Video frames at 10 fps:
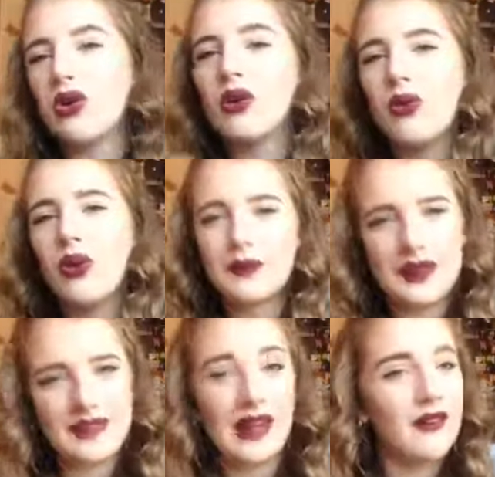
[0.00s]
going to go on
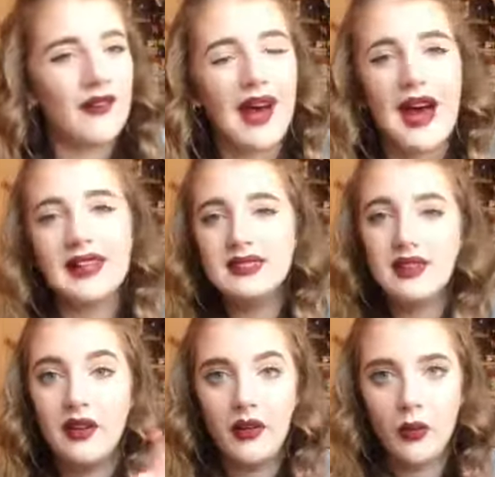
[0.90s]
like that on the
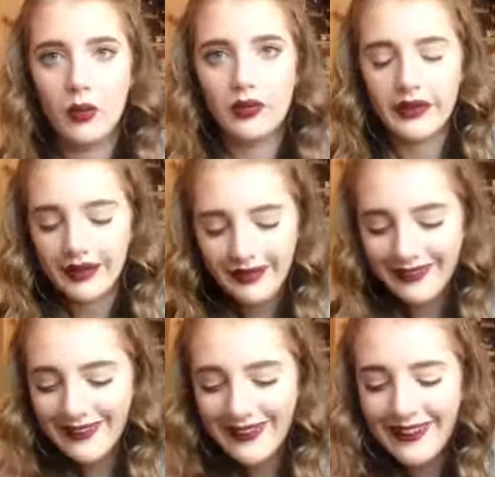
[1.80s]
eyes, hopefully.
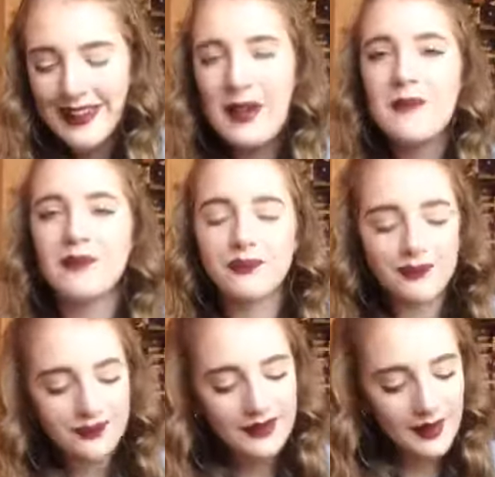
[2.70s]

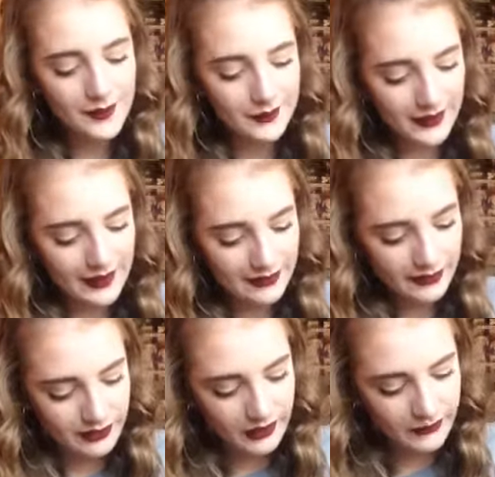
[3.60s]
But in
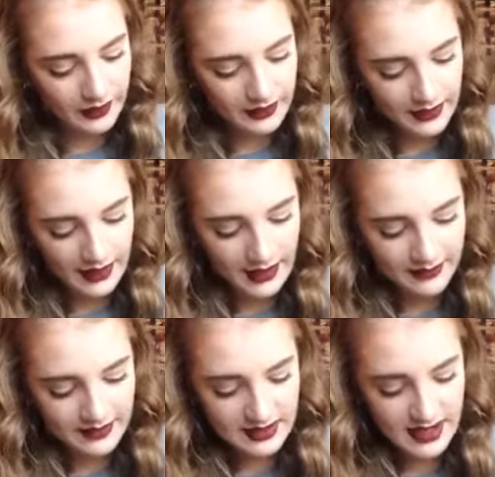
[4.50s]
the real one,
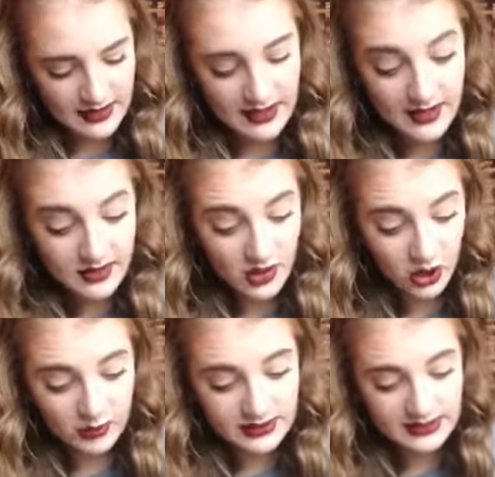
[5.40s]
I've said it is
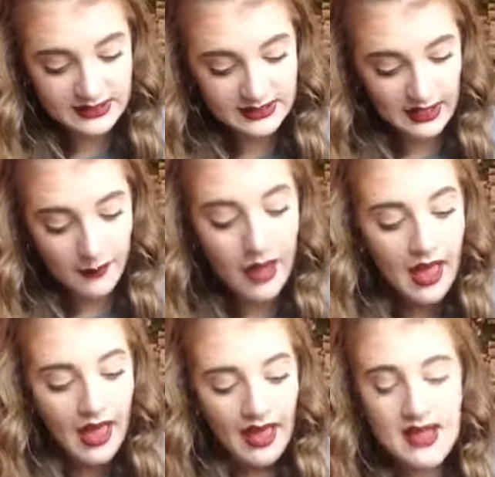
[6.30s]
almost the same
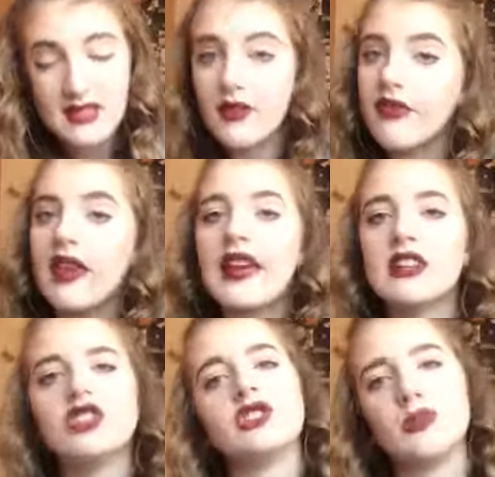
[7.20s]
as the fake,
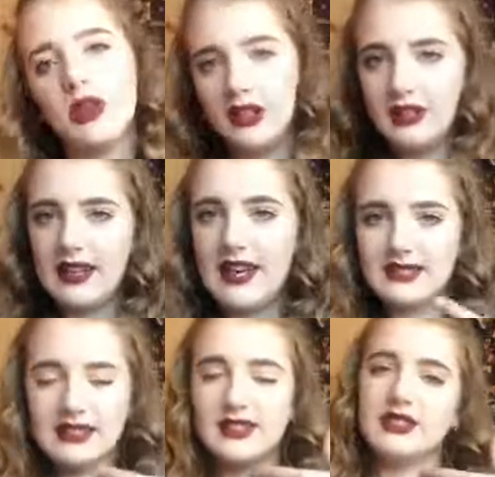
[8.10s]
it's just more
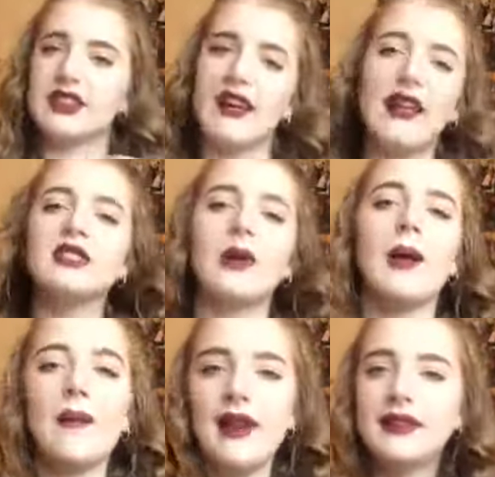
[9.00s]
iridescent. So yeah, that's what
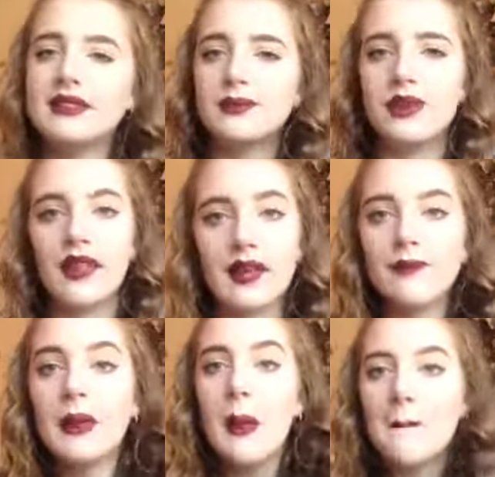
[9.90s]
I meant, it's more like
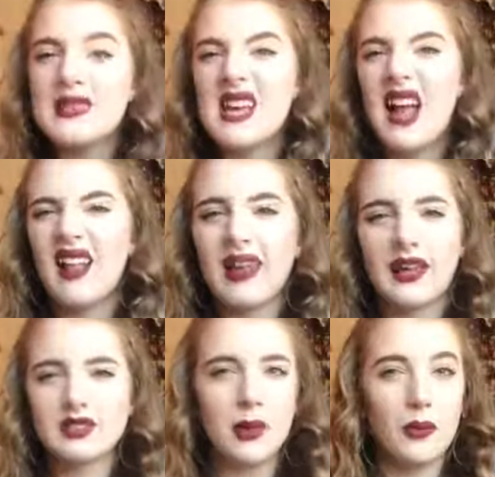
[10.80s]
metallic,
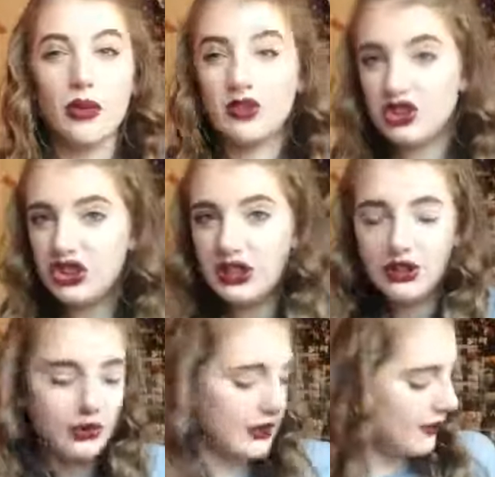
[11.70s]
it's got more of a
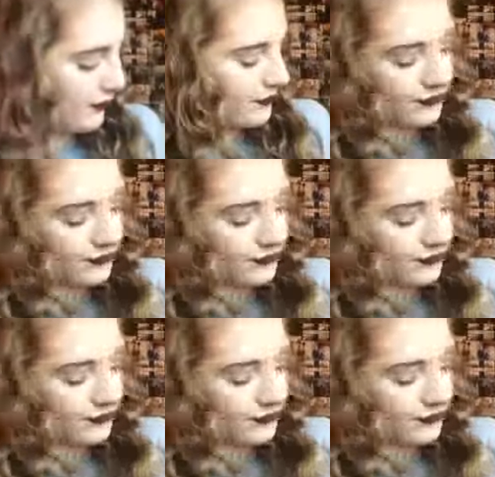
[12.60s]
sheen to it.